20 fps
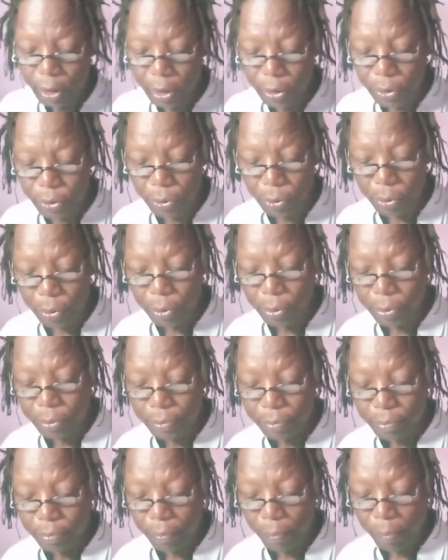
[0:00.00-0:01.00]
So
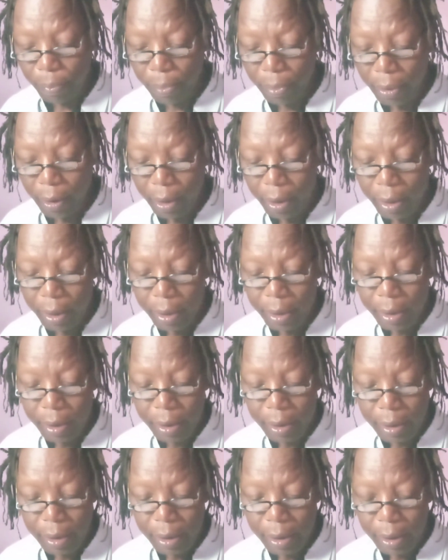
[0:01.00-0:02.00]

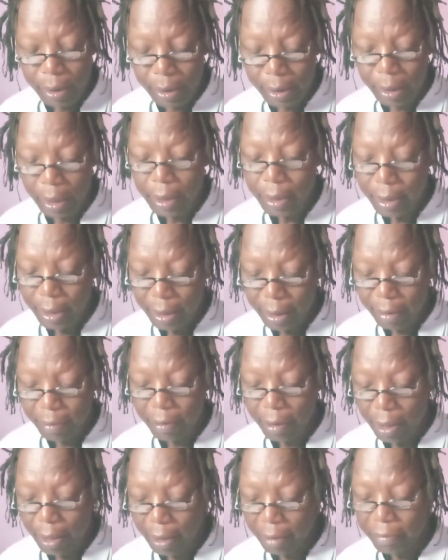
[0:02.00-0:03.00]
it has a
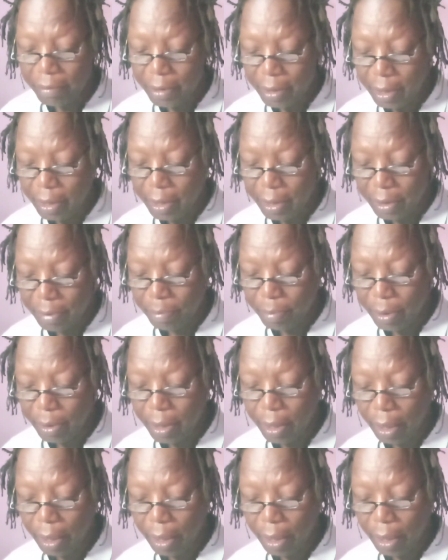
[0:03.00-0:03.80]
half integer spin